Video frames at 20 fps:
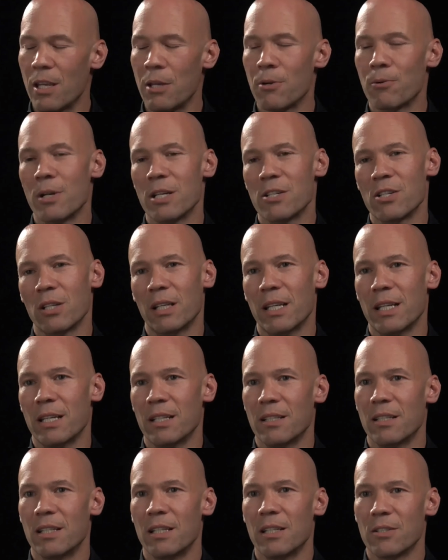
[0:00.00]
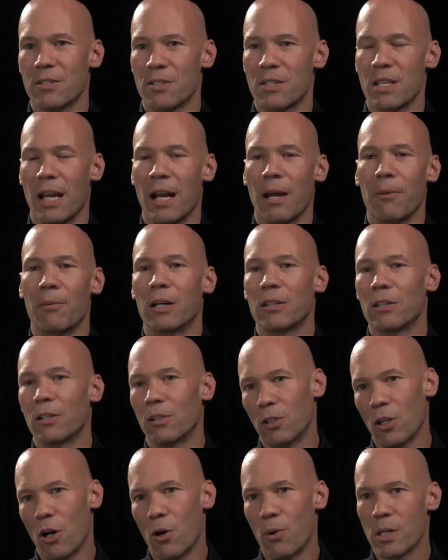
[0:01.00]
He originally, you know, said, I want the
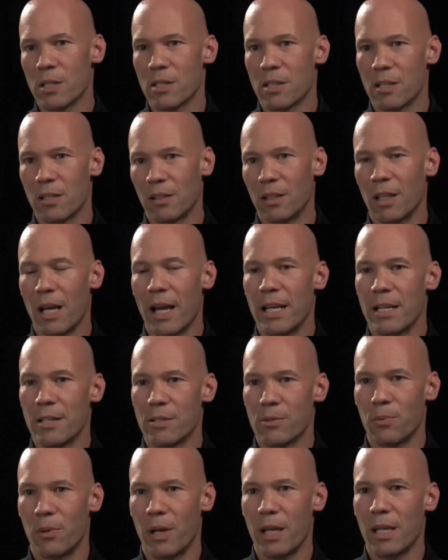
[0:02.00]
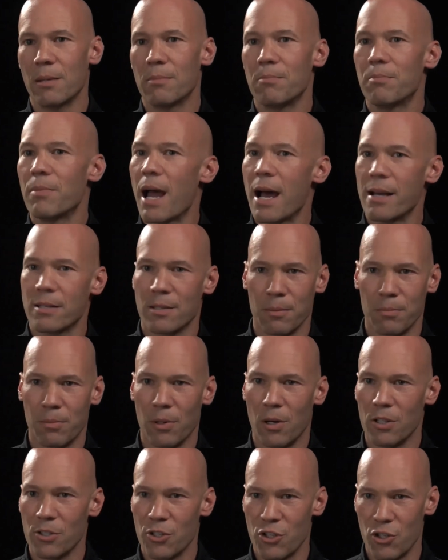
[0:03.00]
lowest, lightest weight
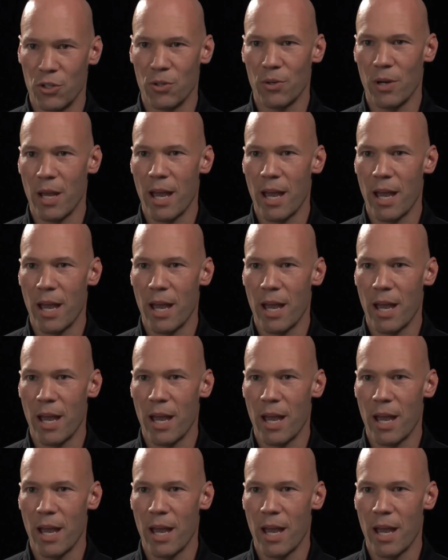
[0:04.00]
basketball shoe